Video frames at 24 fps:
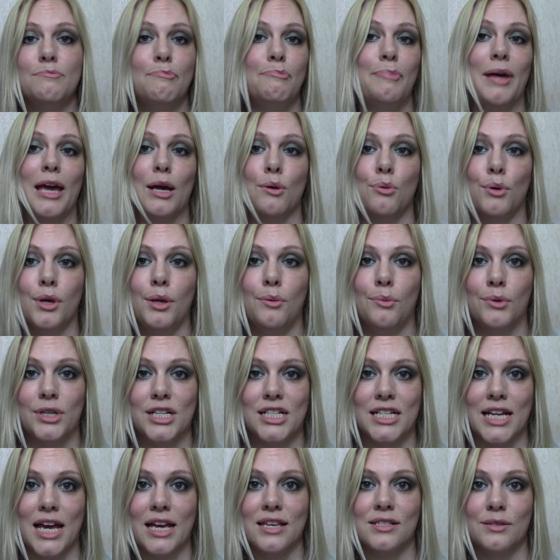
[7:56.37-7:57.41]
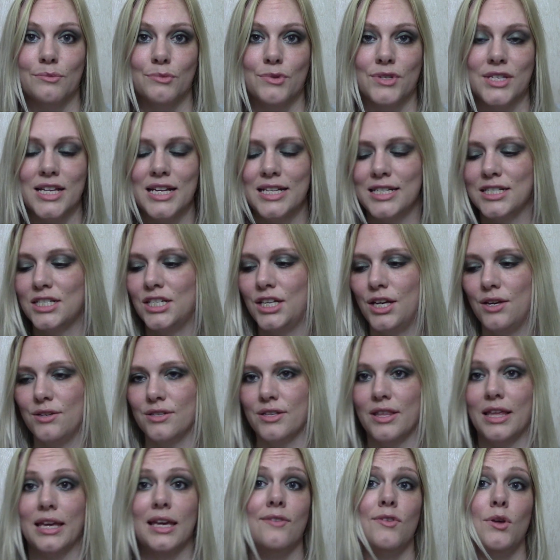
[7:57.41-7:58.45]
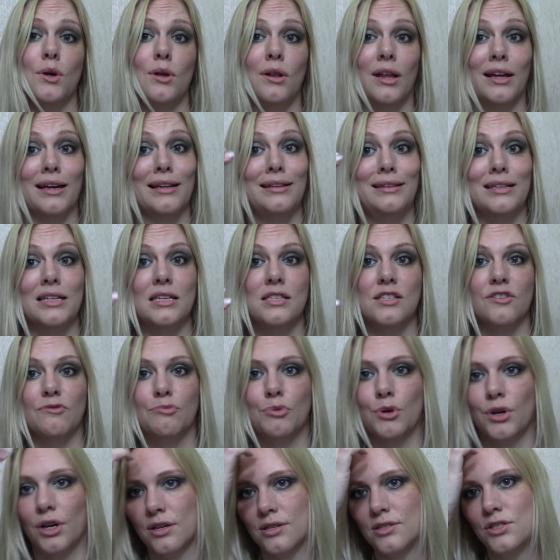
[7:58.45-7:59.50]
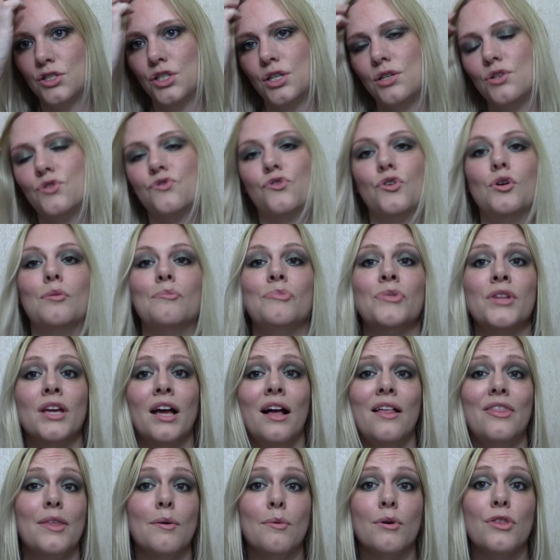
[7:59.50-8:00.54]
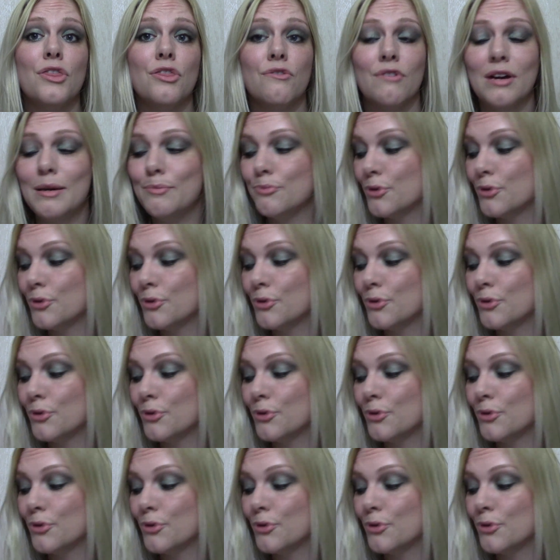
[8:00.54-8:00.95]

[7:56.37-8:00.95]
Pick what you want to test and we'll send it to you. So they give you like a list of products to choose from. There were 3